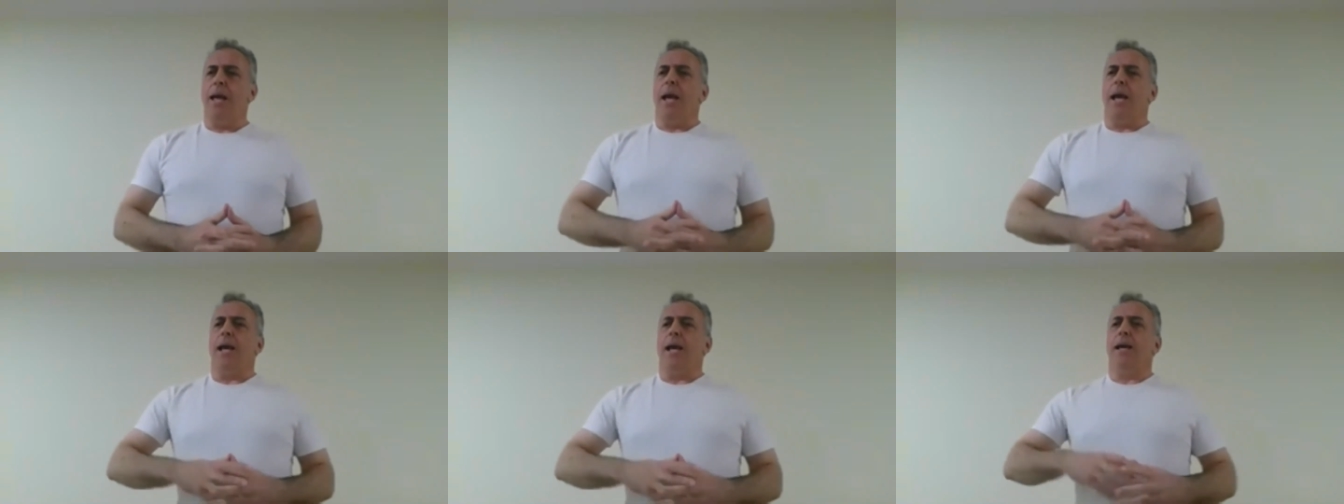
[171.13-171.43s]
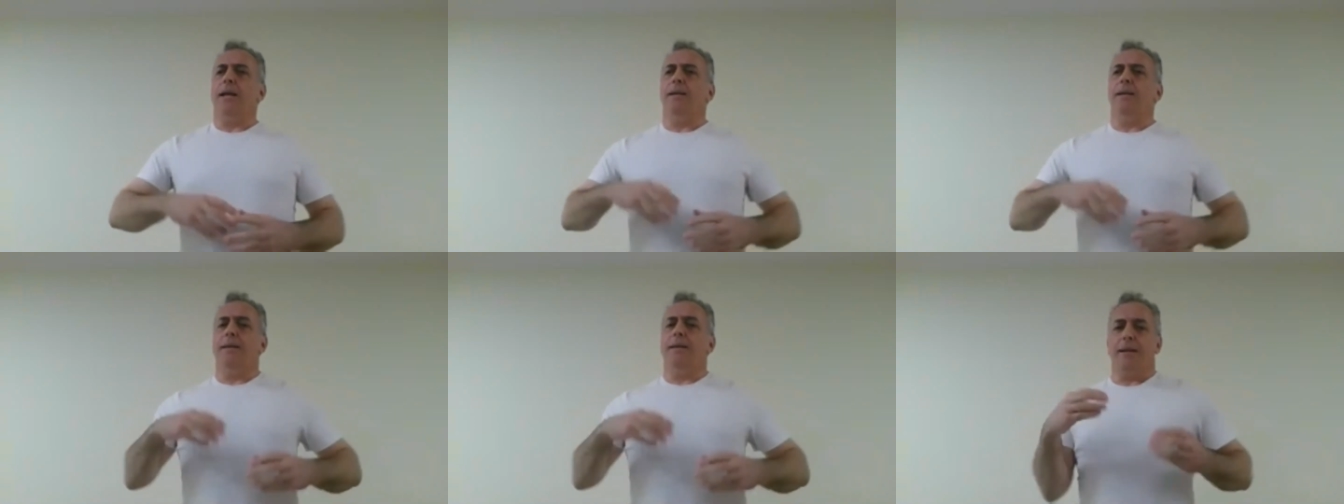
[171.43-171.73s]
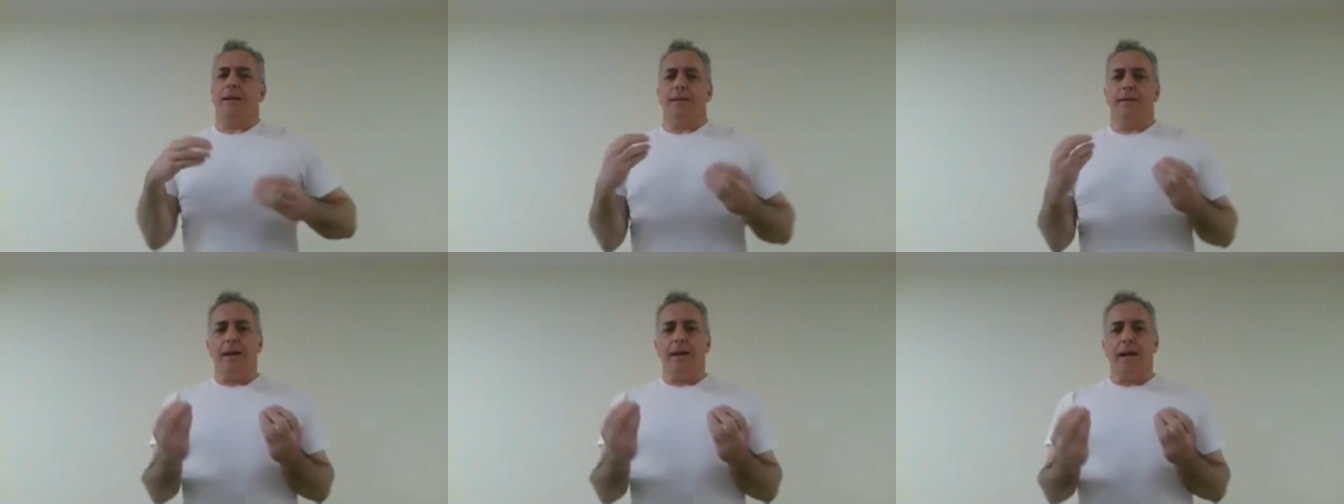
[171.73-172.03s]
And
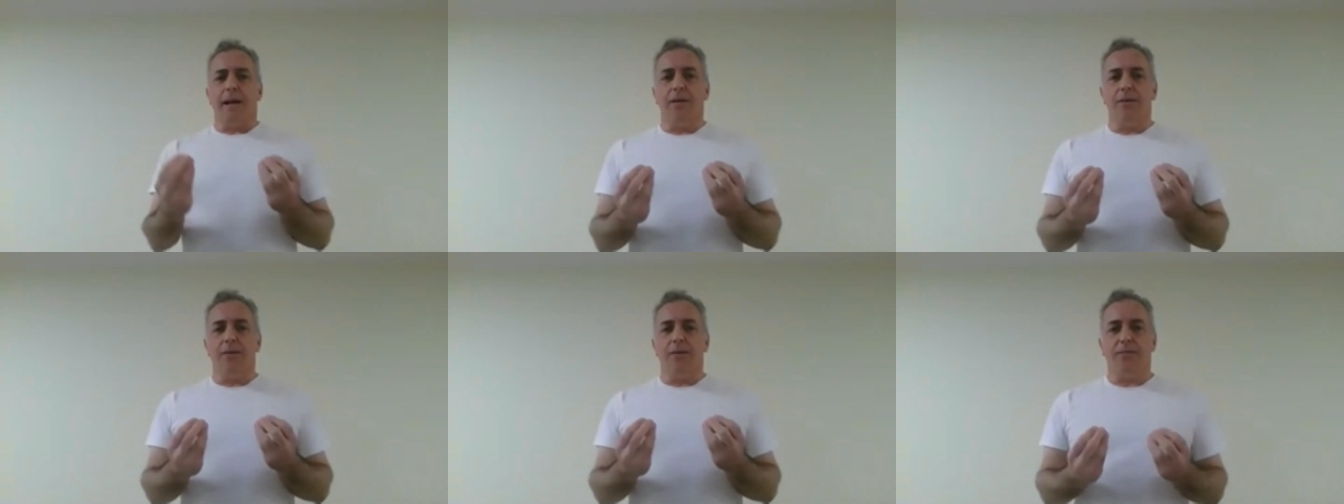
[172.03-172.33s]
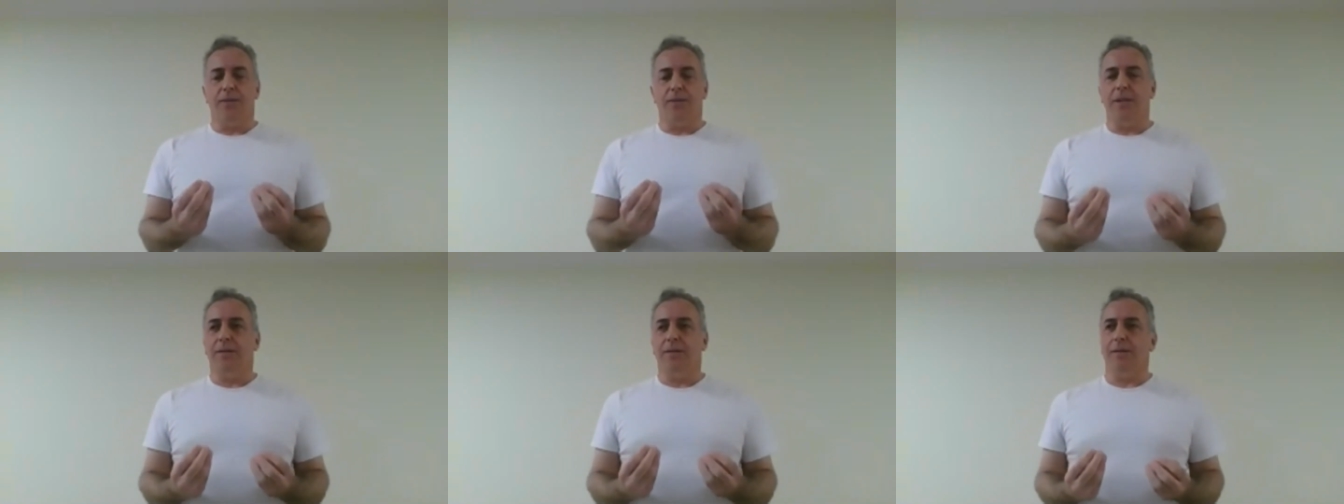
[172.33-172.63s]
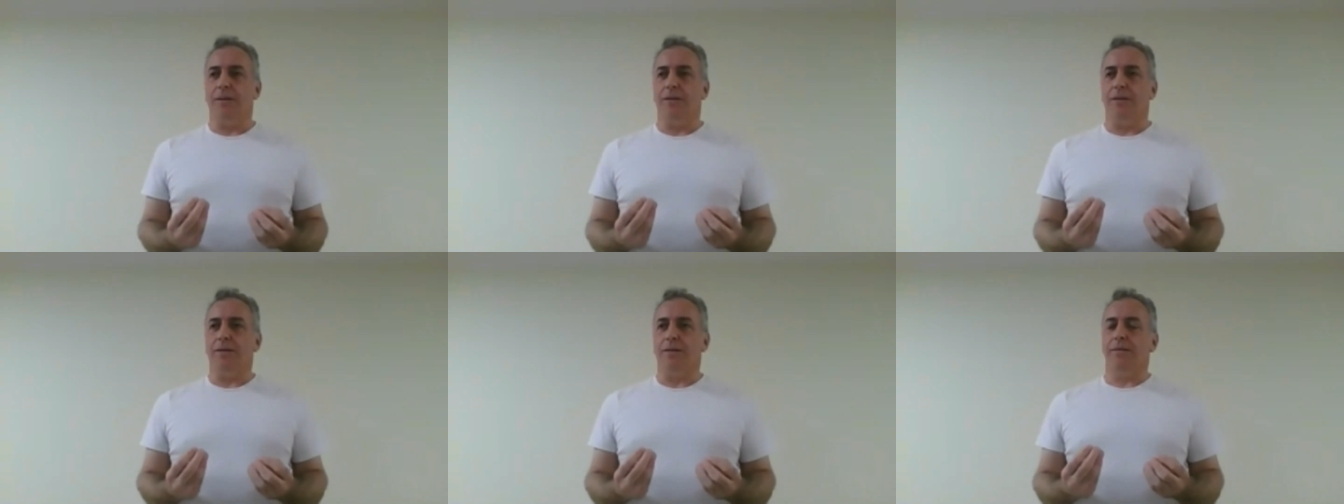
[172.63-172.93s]
that kind of
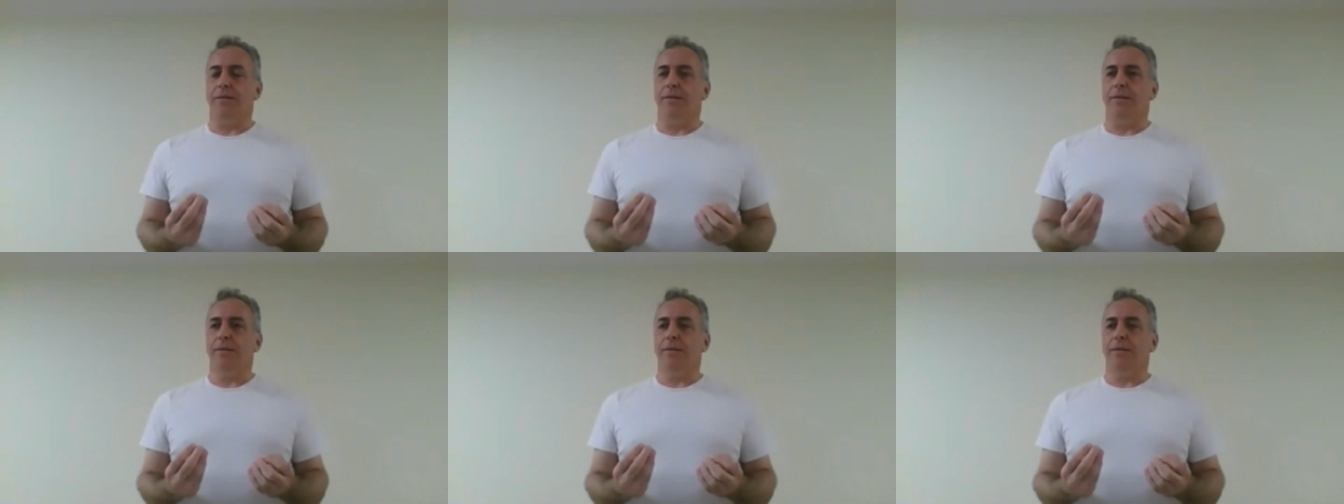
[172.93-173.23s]
details